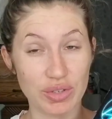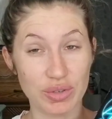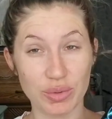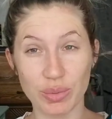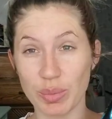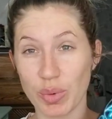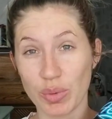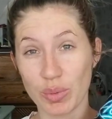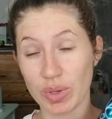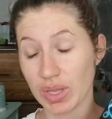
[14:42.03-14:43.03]
too. We
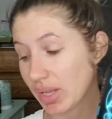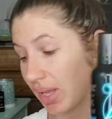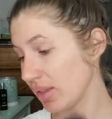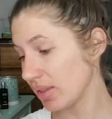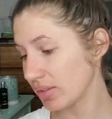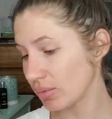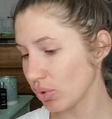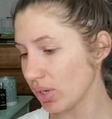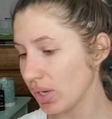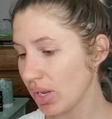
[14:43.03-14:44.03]
both really like this
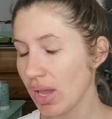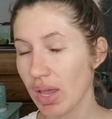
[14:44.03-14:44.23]
one.